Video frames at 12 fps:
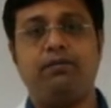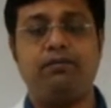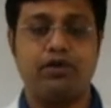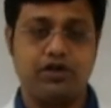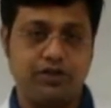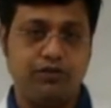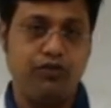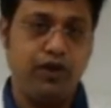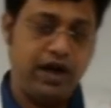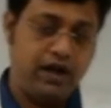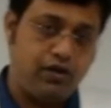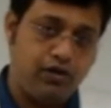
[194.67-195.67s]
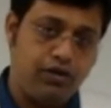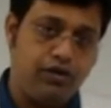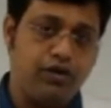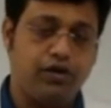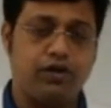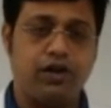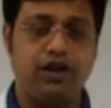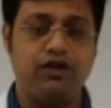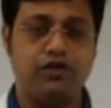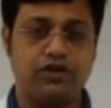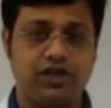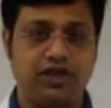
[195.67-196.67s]
put some weight on in
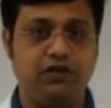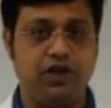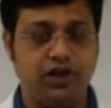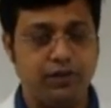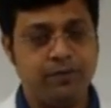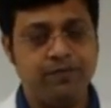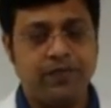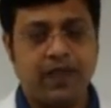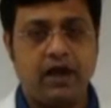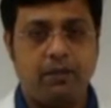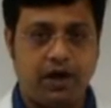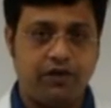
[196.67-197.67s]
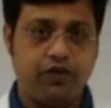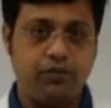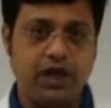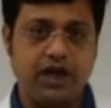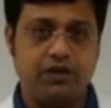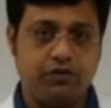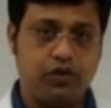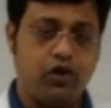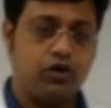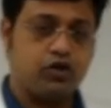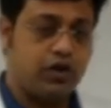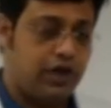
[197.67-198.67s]
your CV. Apart from that, it will
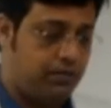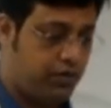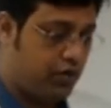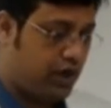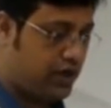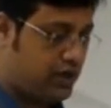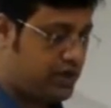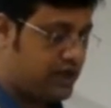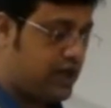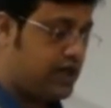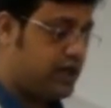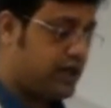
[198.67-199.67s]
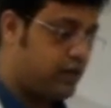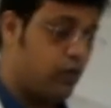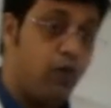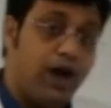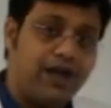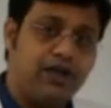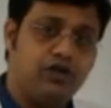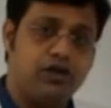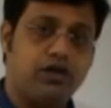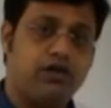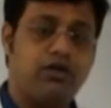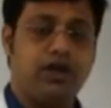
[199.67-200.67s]
also help you understand that why you
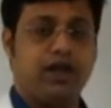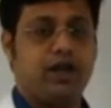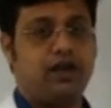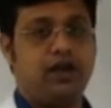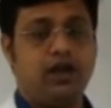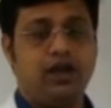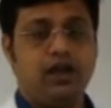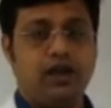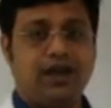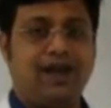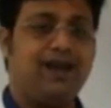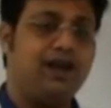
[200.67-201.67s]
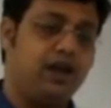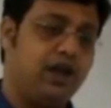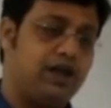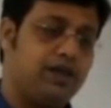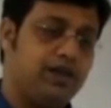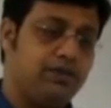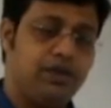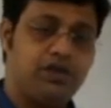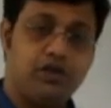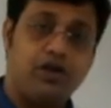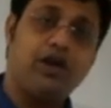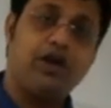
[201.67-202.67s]
are doing it. And the
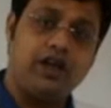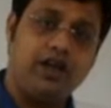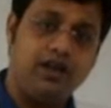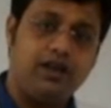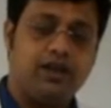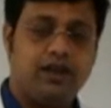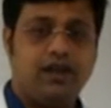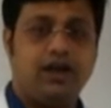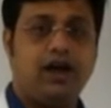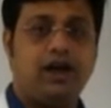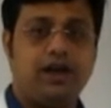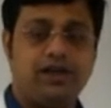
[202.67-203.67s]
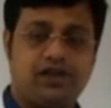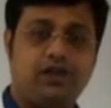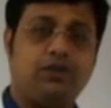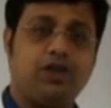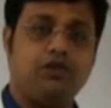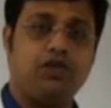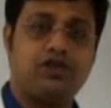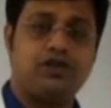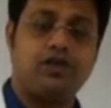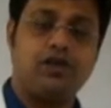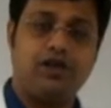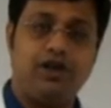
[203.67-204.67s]
maturity, it's something which is
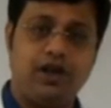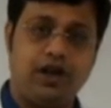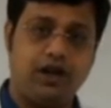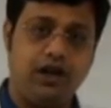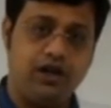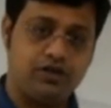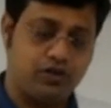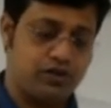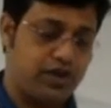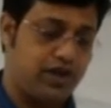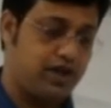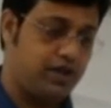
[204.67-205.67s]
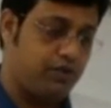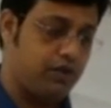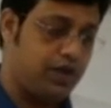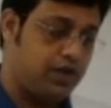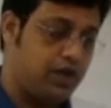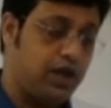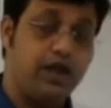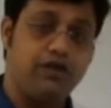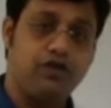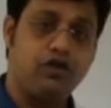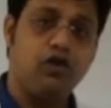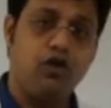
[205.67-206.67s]
directly associated with
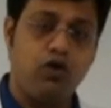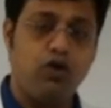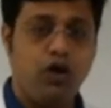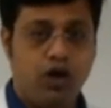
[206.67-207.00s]
if you know